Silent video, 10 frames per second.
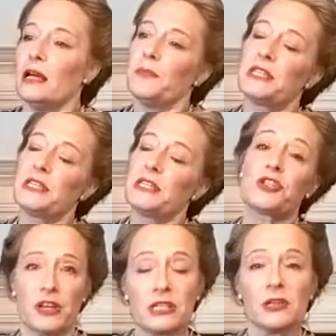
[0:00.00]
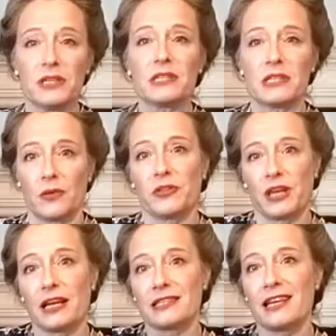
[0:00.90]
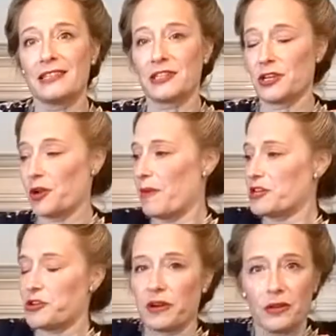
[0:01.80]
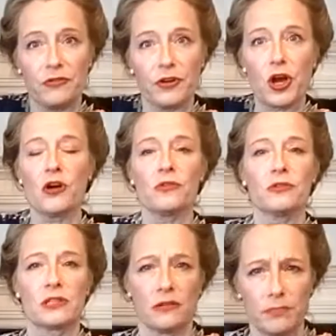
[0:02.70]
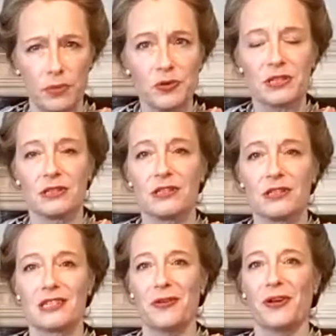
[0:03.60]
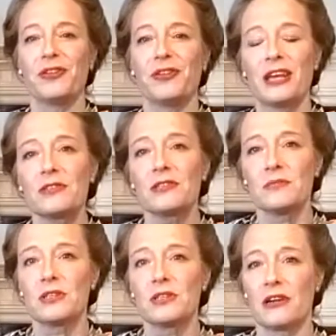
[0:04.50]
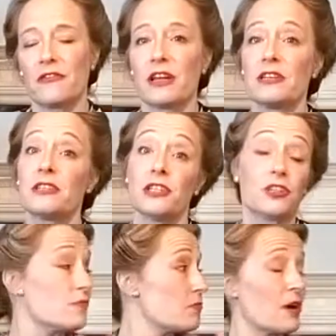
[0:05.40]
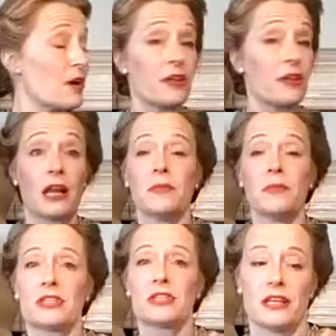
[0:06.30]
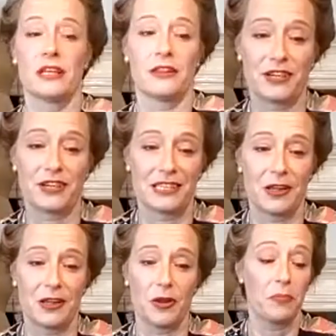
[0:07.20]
position of intimacy with the SS, you know, measuring them for coats and boots and so on. They used them to their advantage, rather like Marta in the fashion salon.